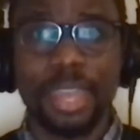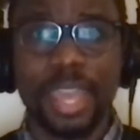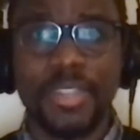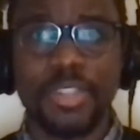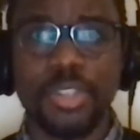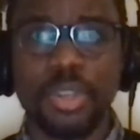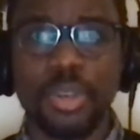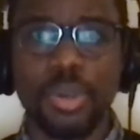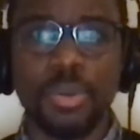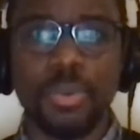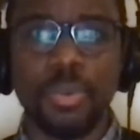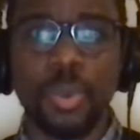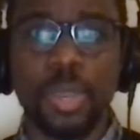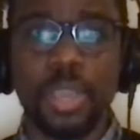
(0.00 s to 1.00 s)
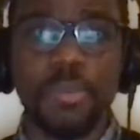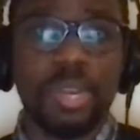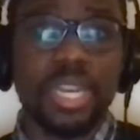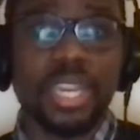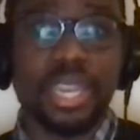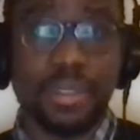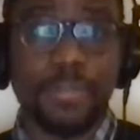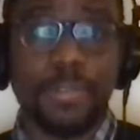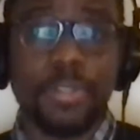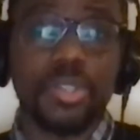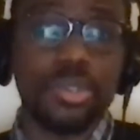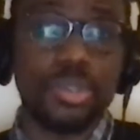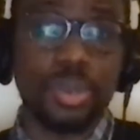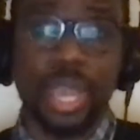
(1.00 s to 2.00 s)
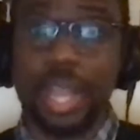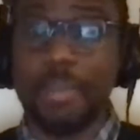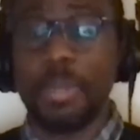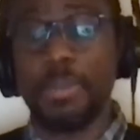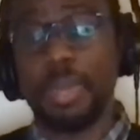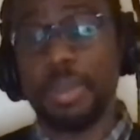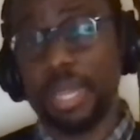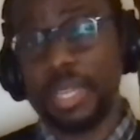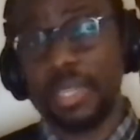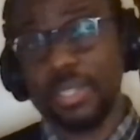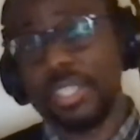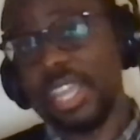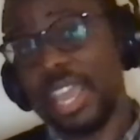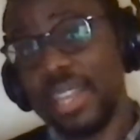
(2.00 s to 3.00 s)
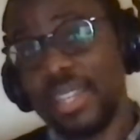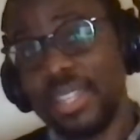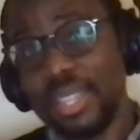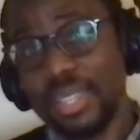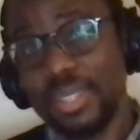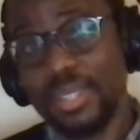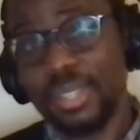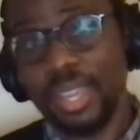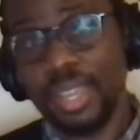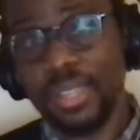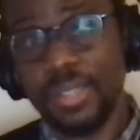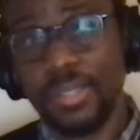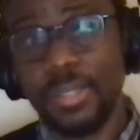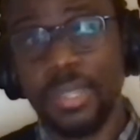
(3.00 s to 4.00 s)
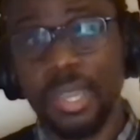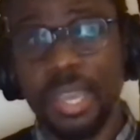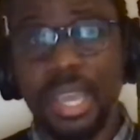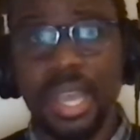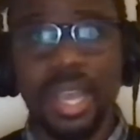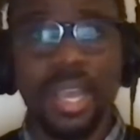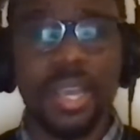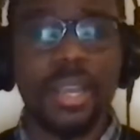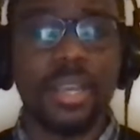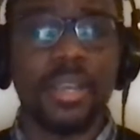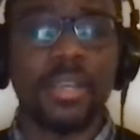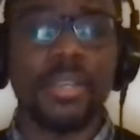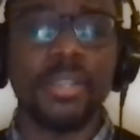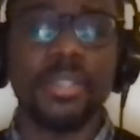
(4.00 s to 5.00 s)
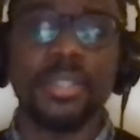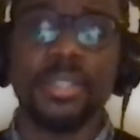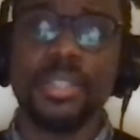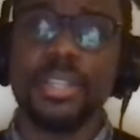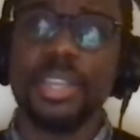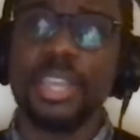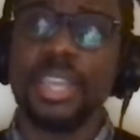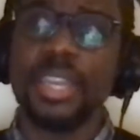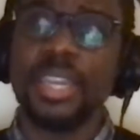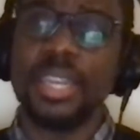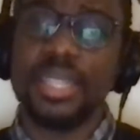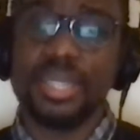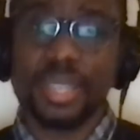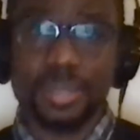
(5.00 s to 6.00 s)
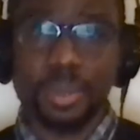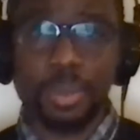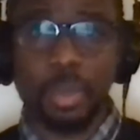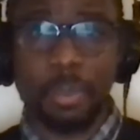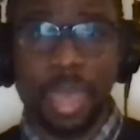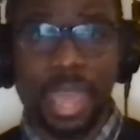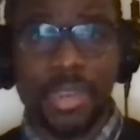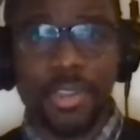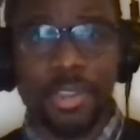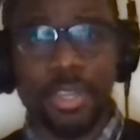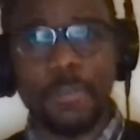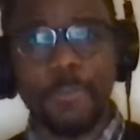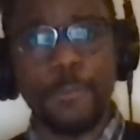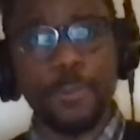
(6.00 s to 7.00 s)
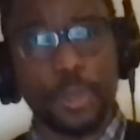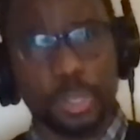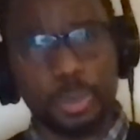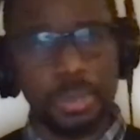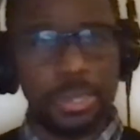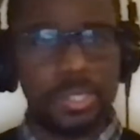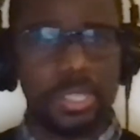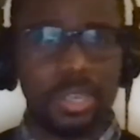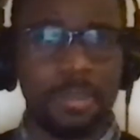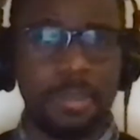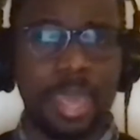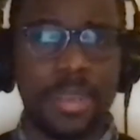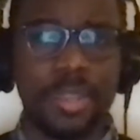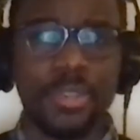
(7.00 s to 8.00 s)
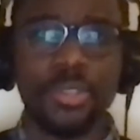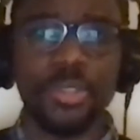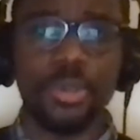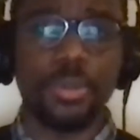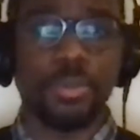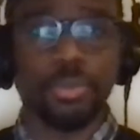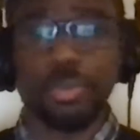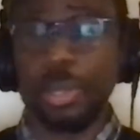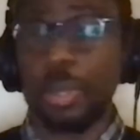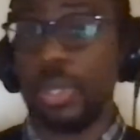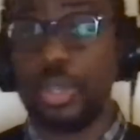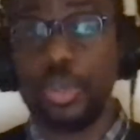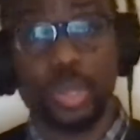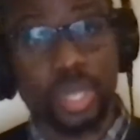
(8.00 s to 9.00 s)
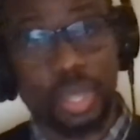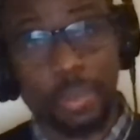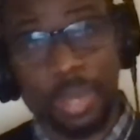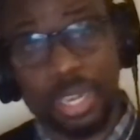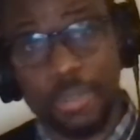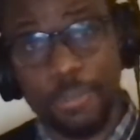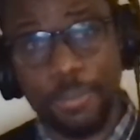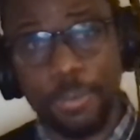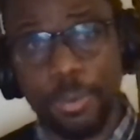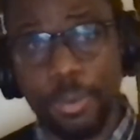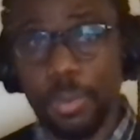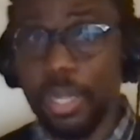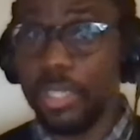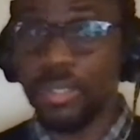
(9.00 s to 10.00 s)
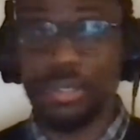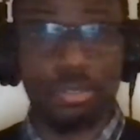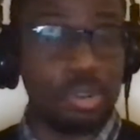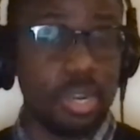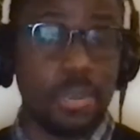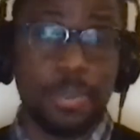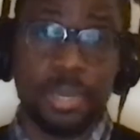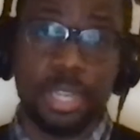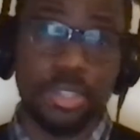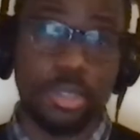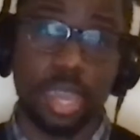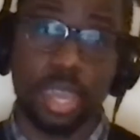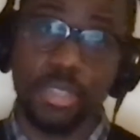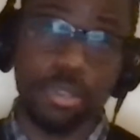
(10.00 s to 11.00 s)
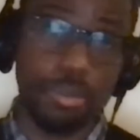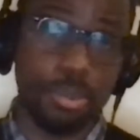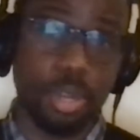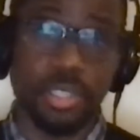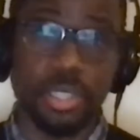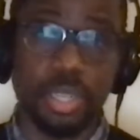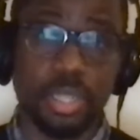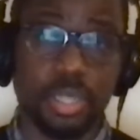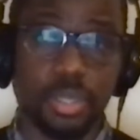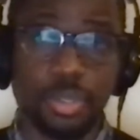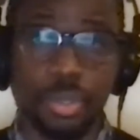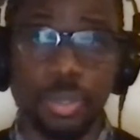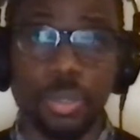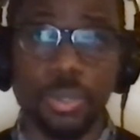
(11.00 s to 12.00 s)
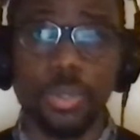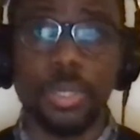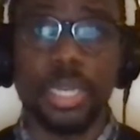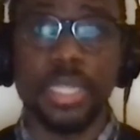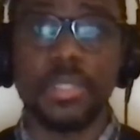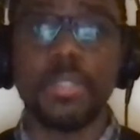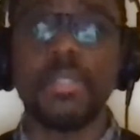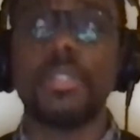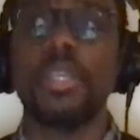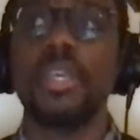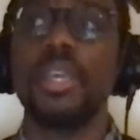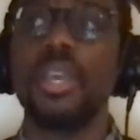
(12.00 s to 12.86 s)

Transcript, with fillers: and so we're really given to helping people understand these things uh, in an accessible manner, in a first person manner. So, what are we using the money for? Well, it's straight up an education project. You know, it's